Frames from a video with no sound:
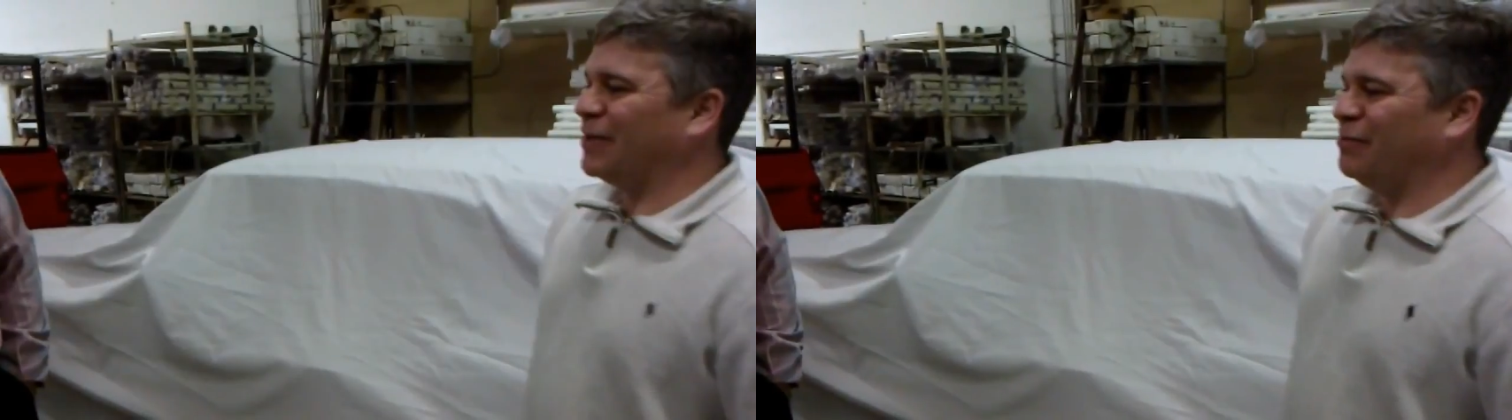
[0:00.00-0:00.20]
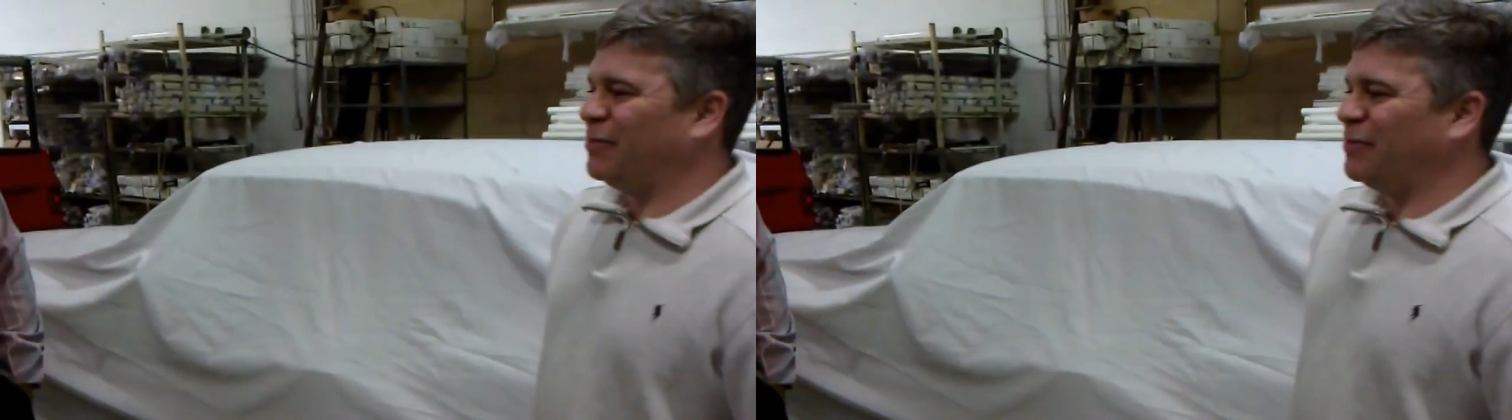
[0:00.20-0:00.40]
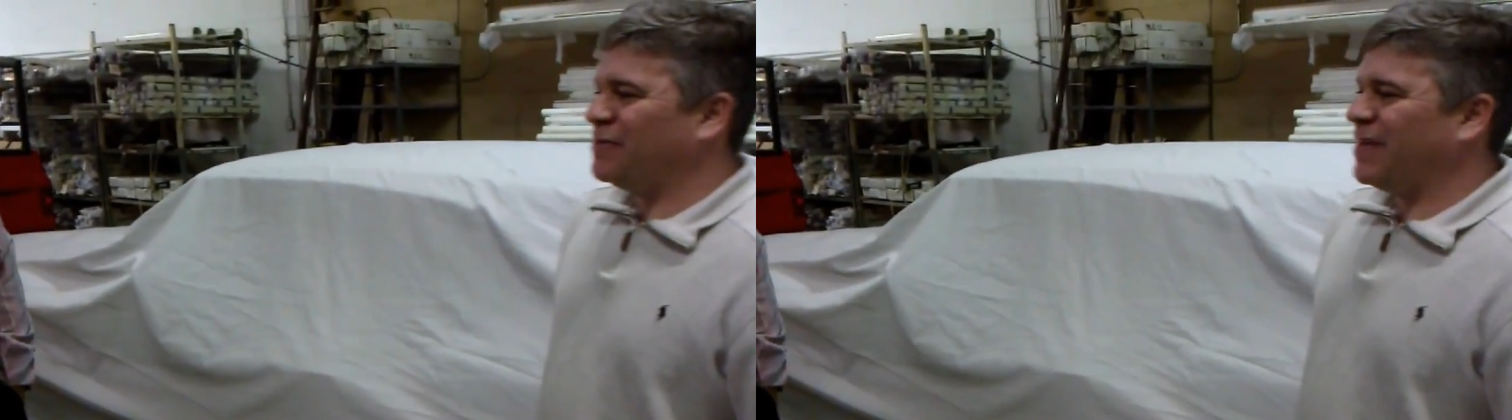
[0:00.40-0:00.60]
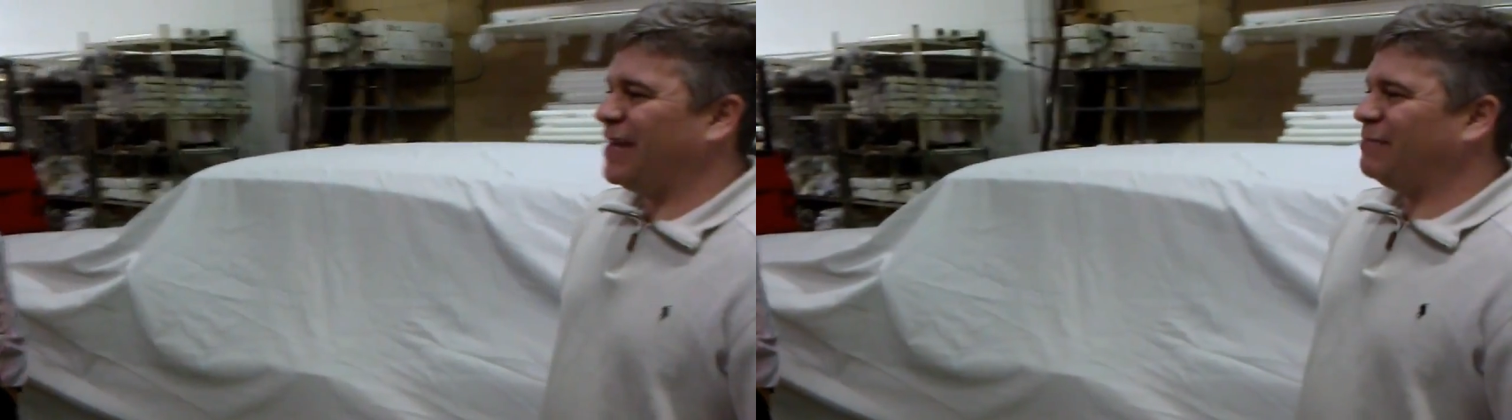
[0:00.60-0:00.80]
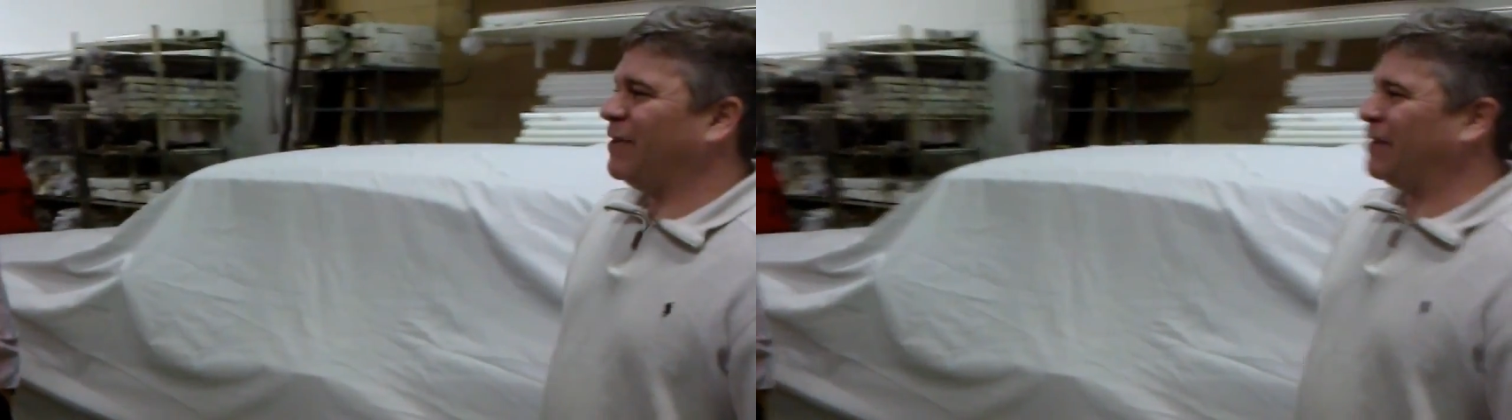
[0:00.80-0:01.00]
and one of the
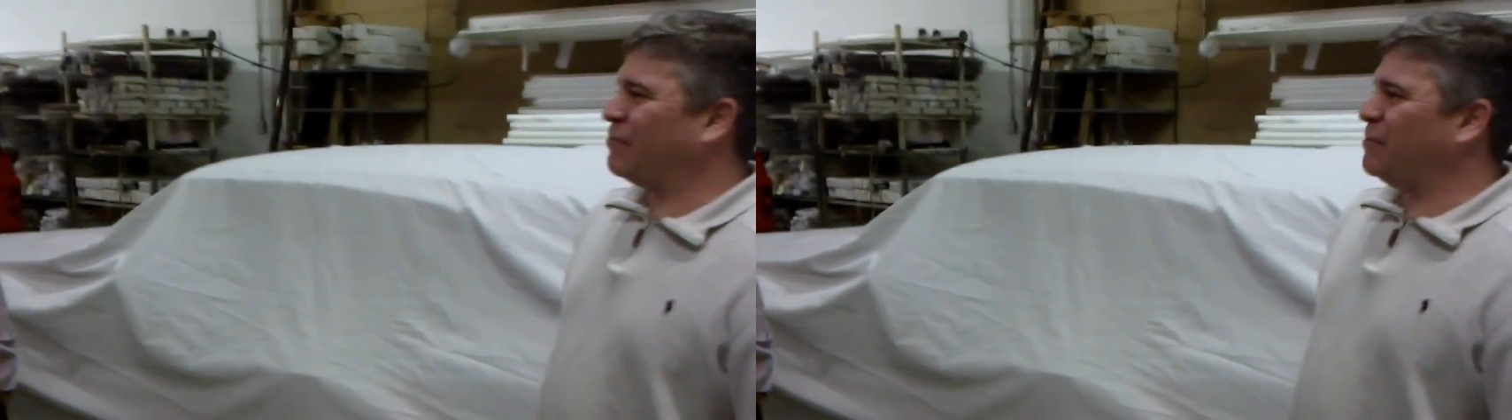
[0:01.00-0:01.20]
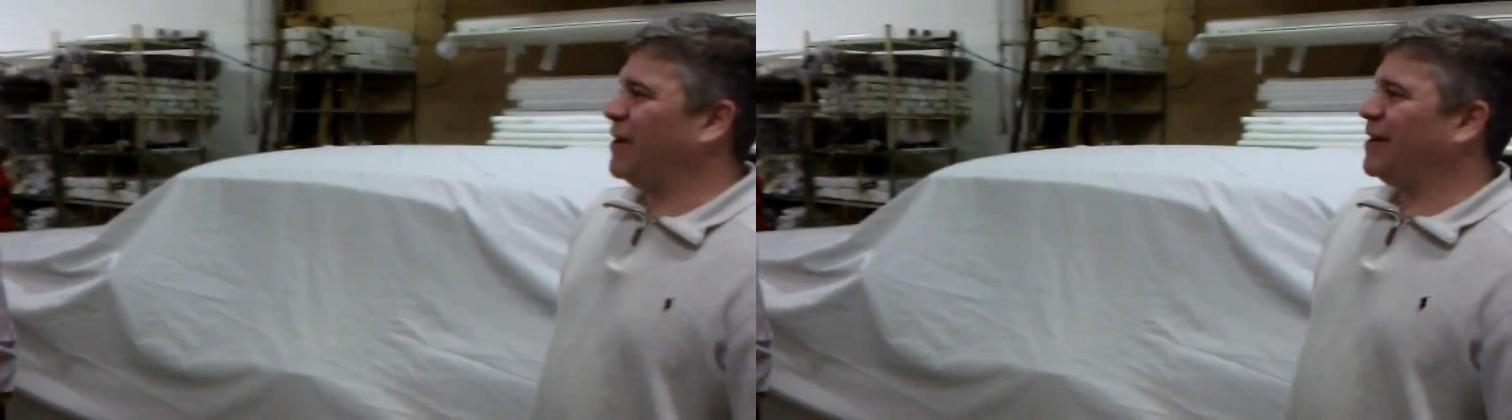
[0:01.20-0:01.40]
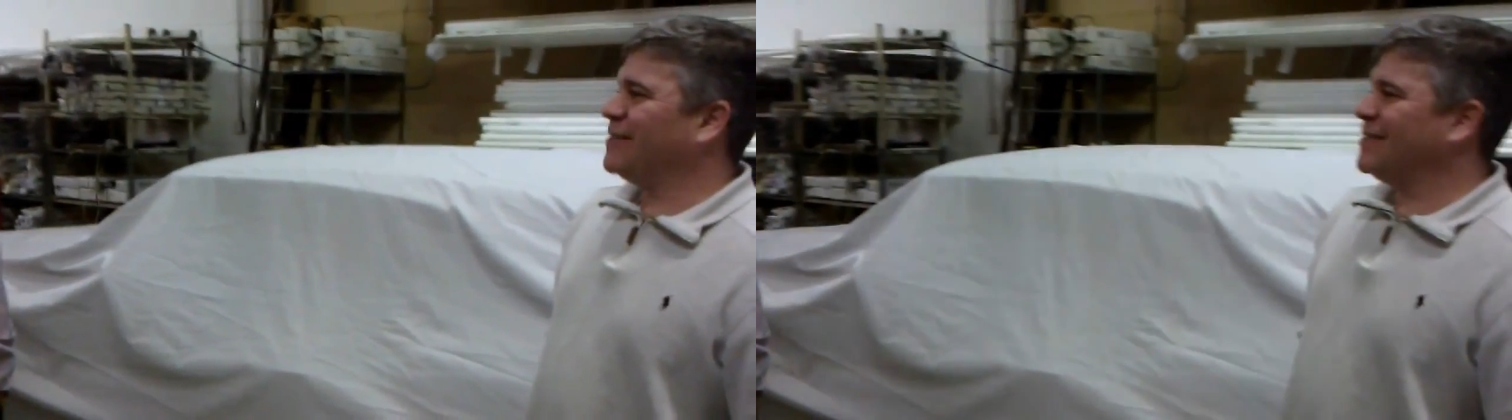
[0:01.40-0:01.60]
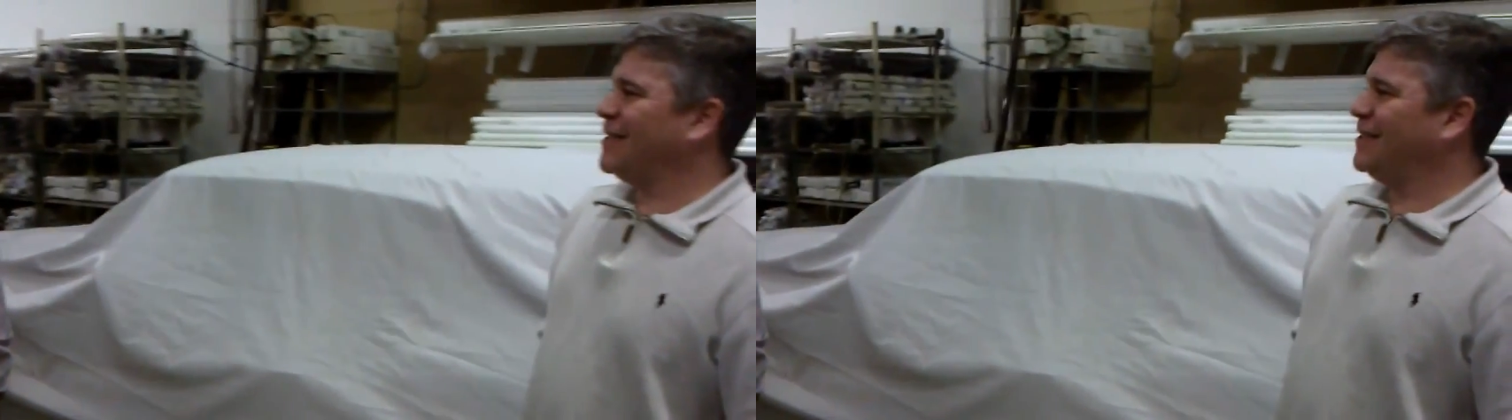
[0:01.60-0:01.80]
booths had like 3 models,